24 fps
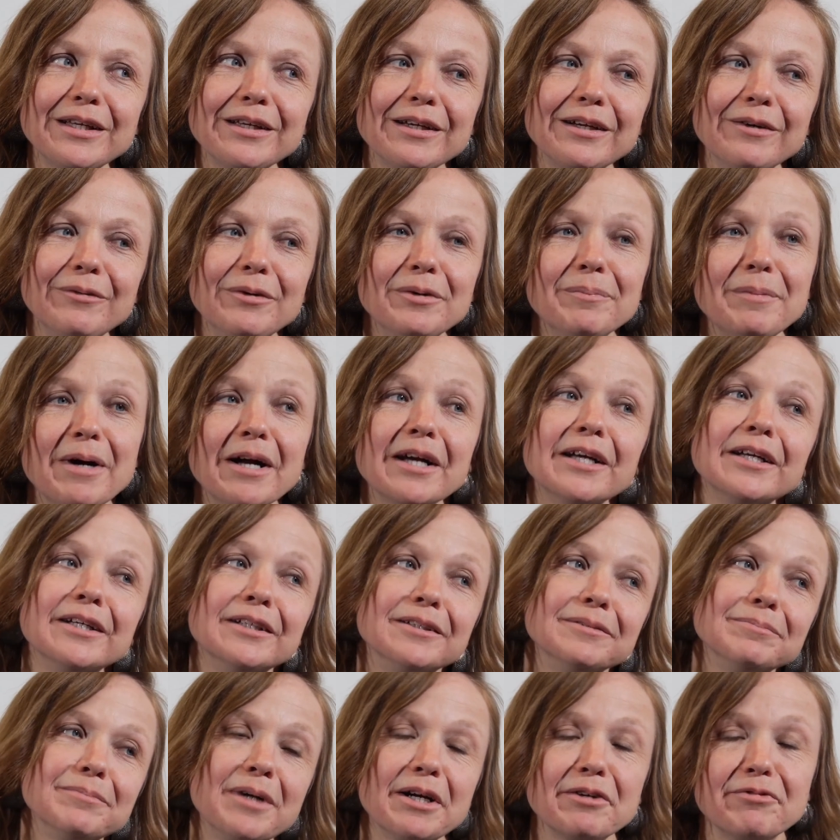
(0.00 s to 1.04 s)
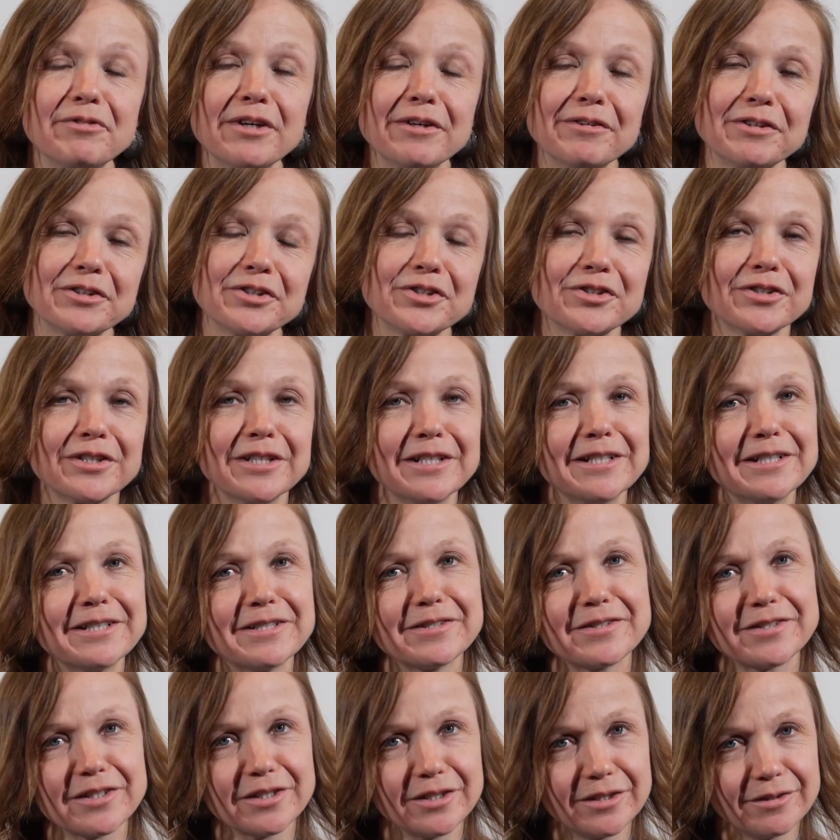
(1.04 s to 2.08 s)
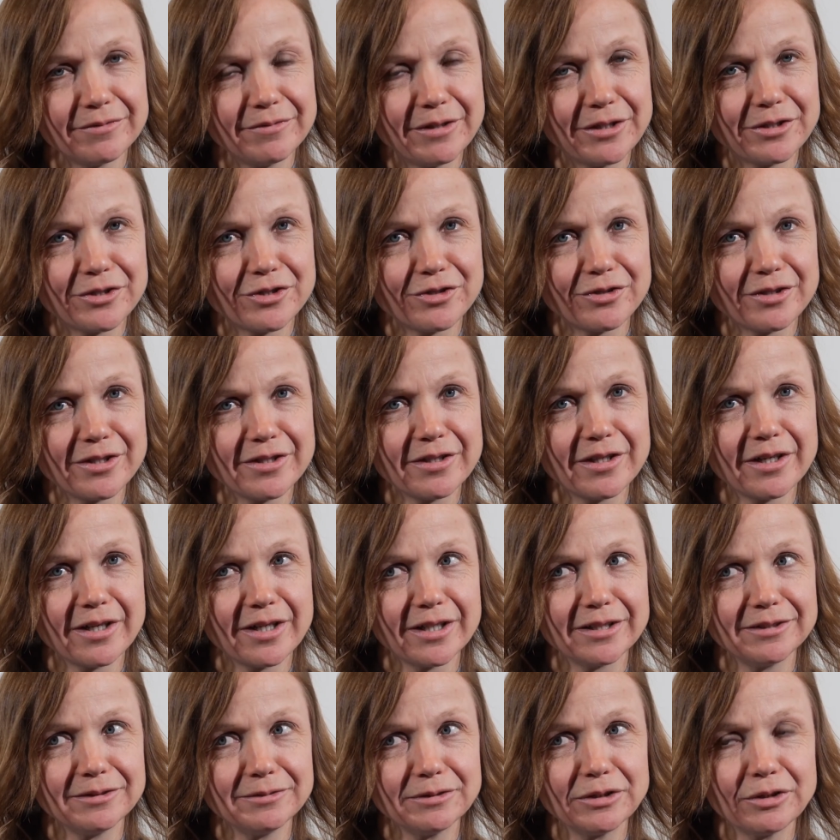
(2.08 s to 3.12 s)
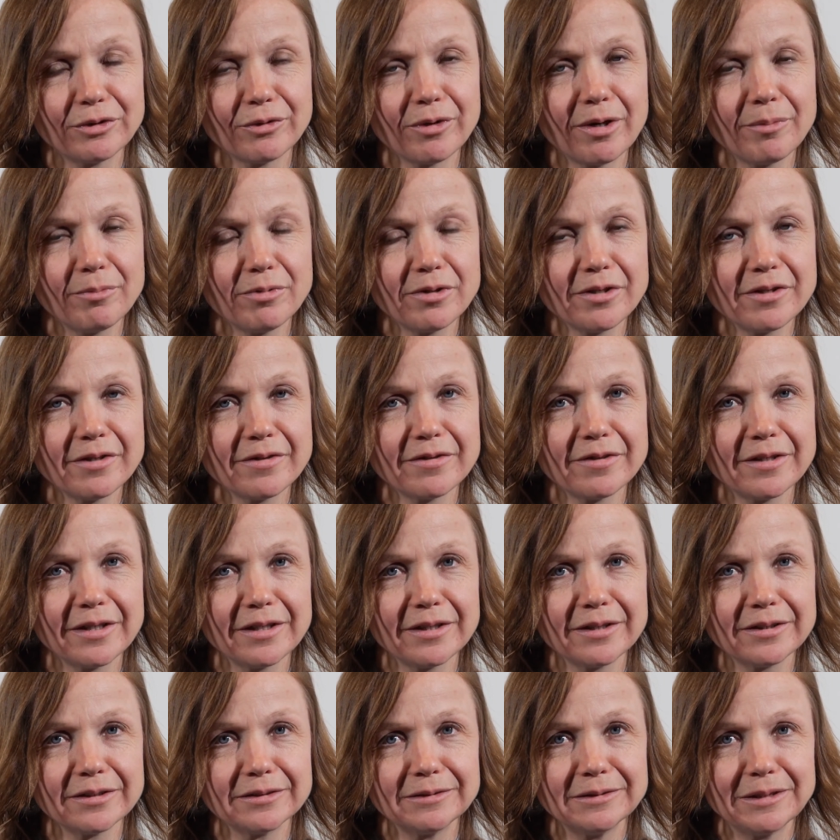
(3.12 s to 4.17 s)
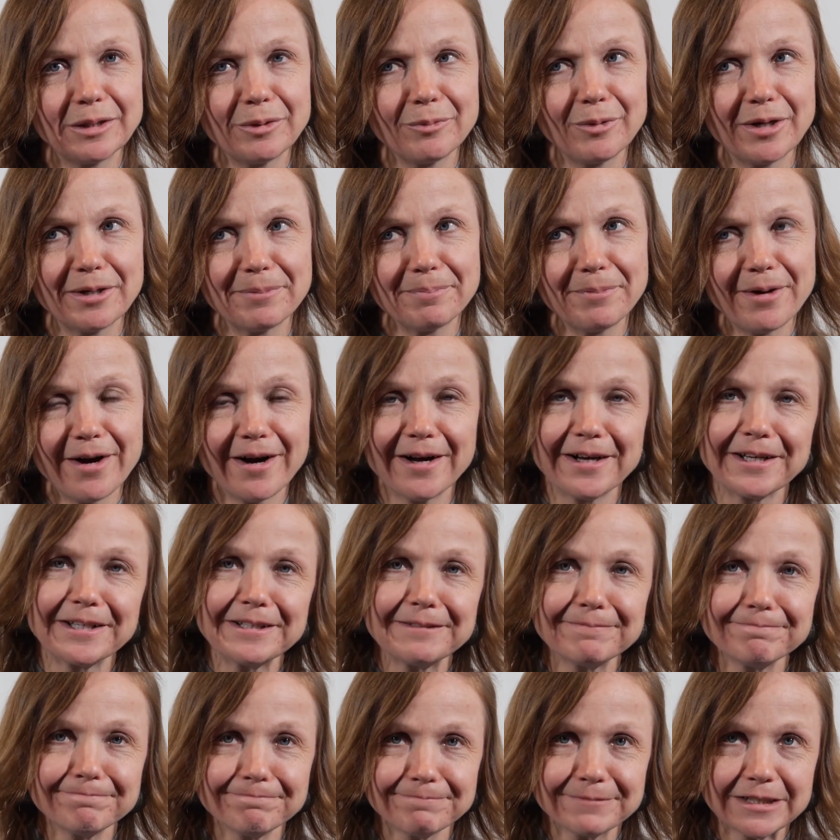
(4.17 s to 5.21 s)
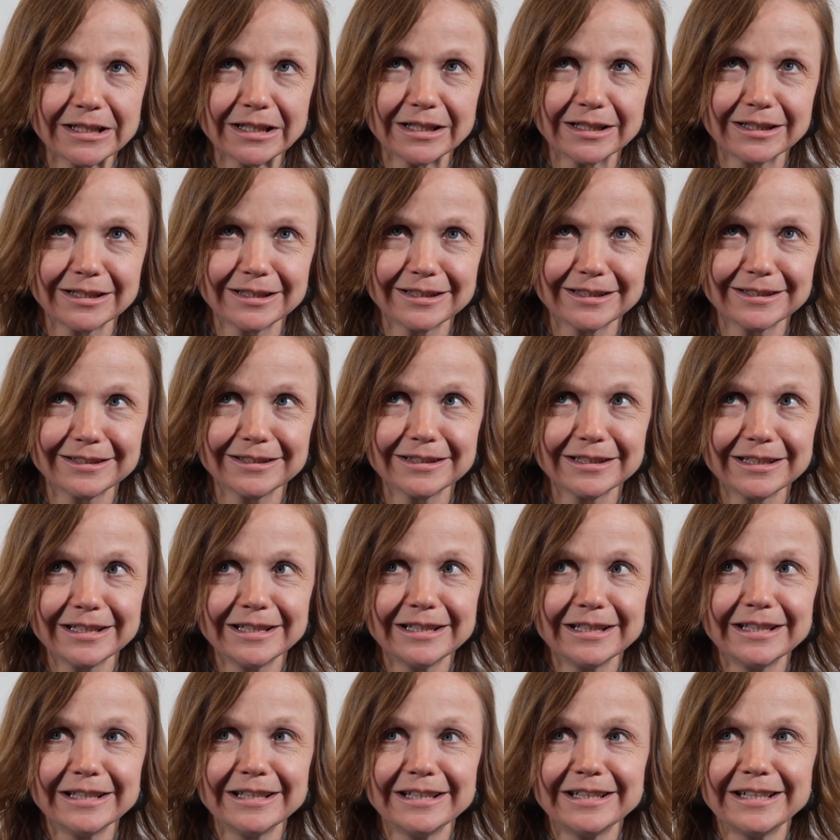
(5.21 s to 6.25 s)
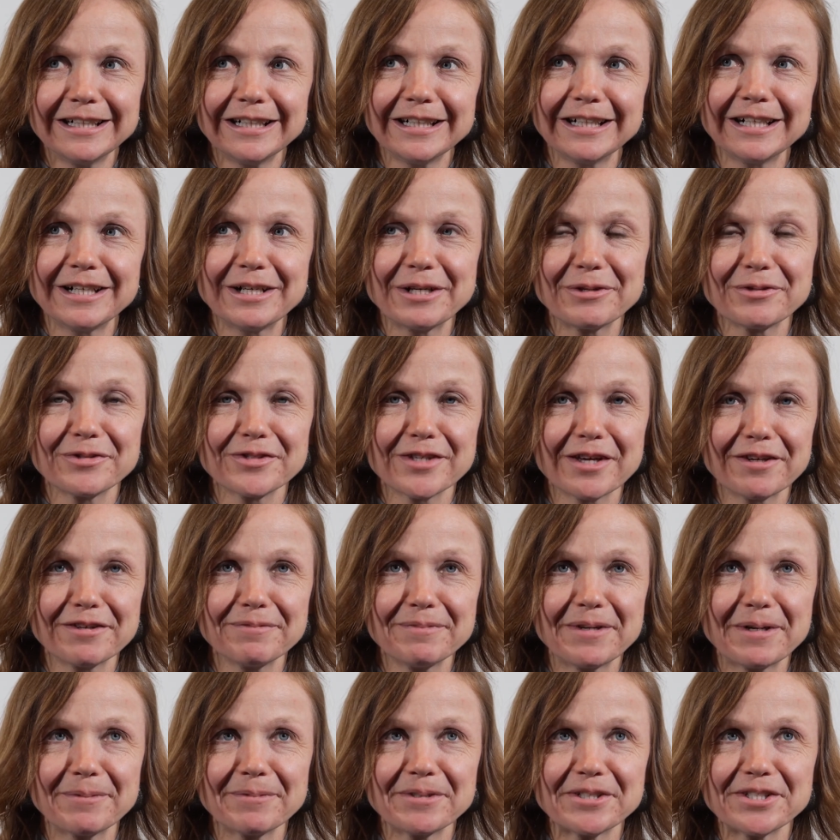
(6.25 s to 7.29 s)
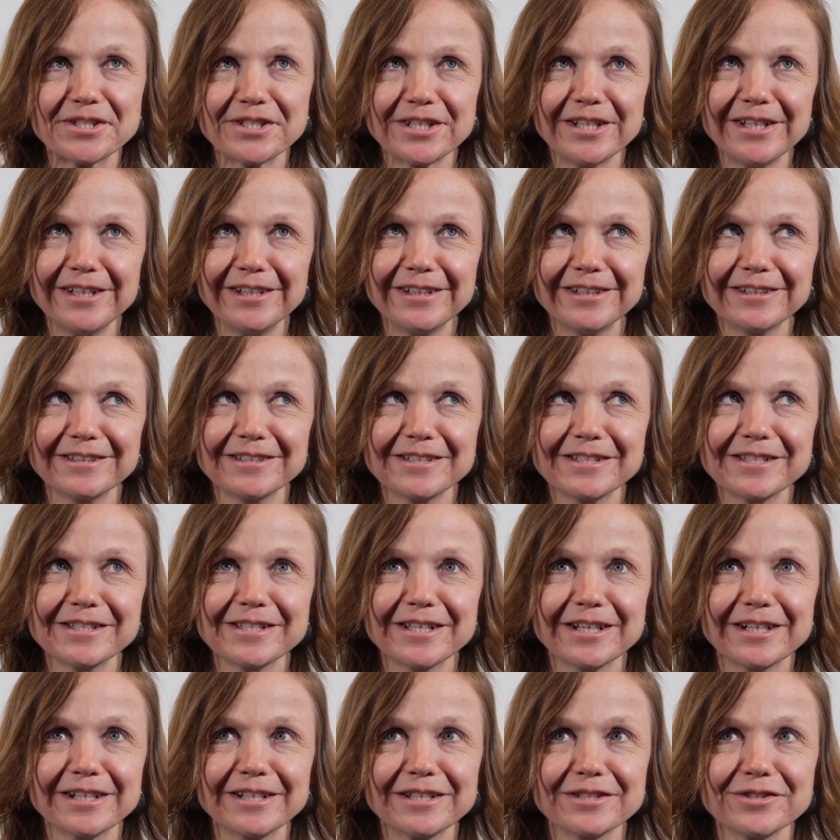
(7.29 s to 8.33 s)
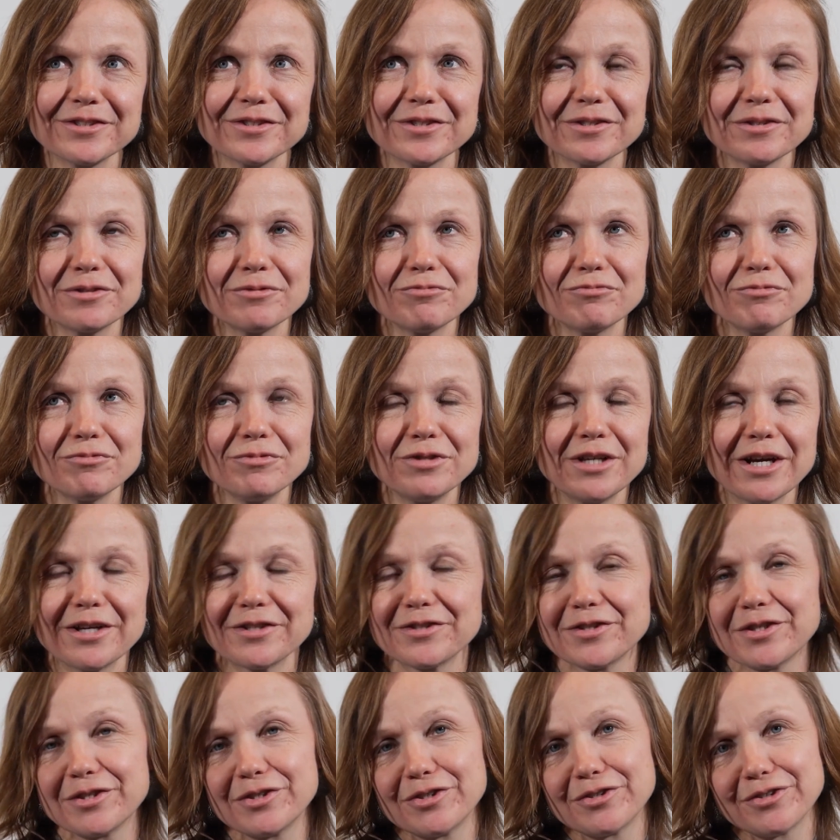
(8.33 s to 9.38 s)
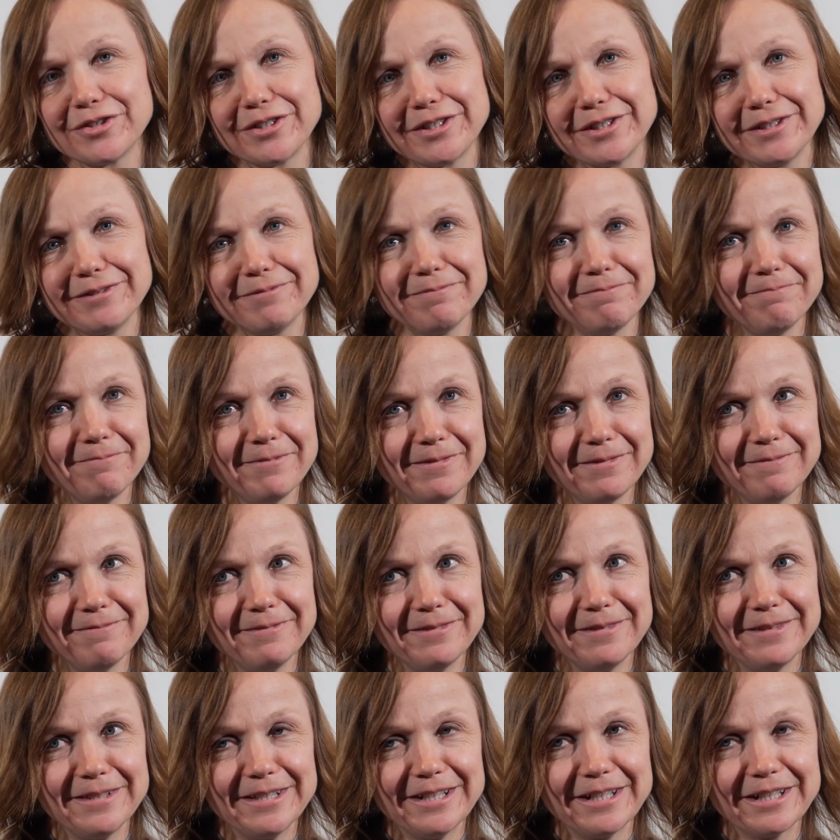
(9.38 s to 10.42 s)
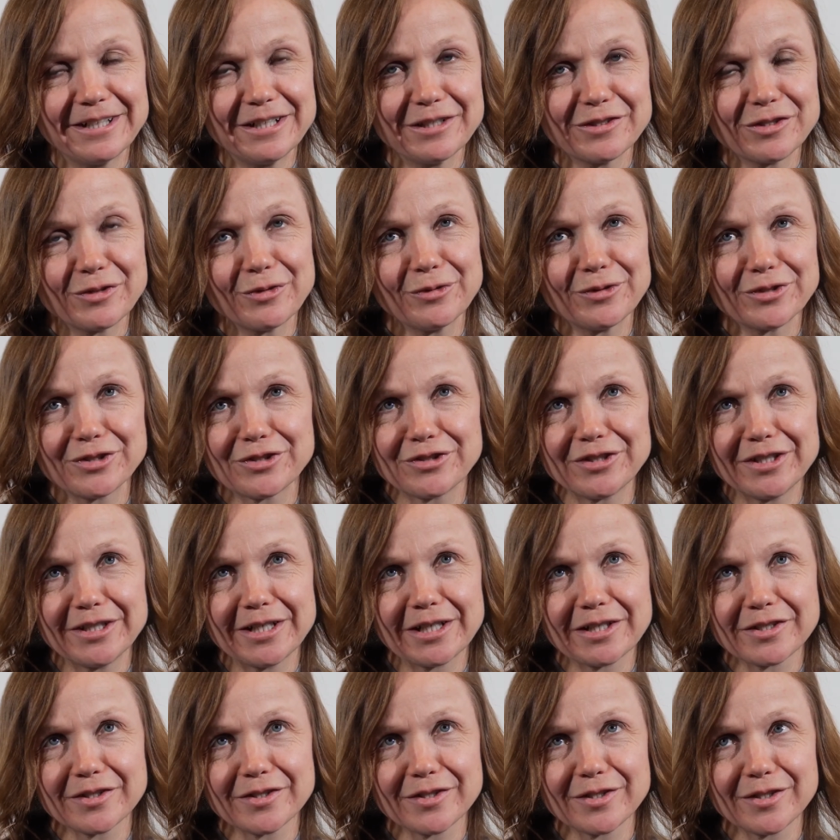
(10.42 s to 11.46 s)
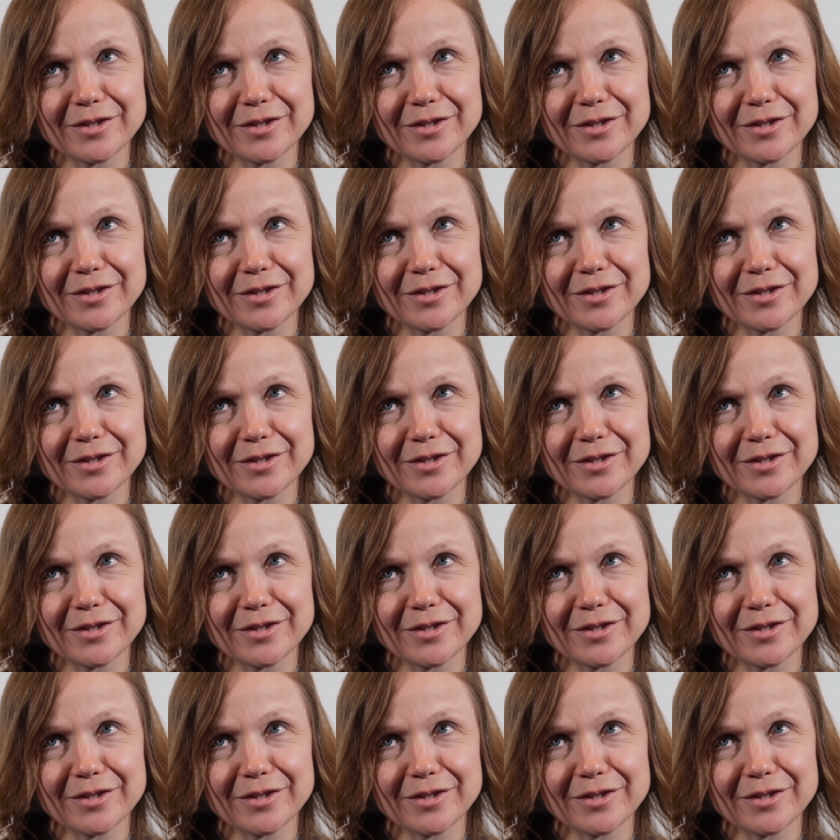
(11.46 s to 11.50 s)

Well, my favorite tree is a tree that I grew up with, a white pine outside of Miramichi, and it's a tree. It's an old tree next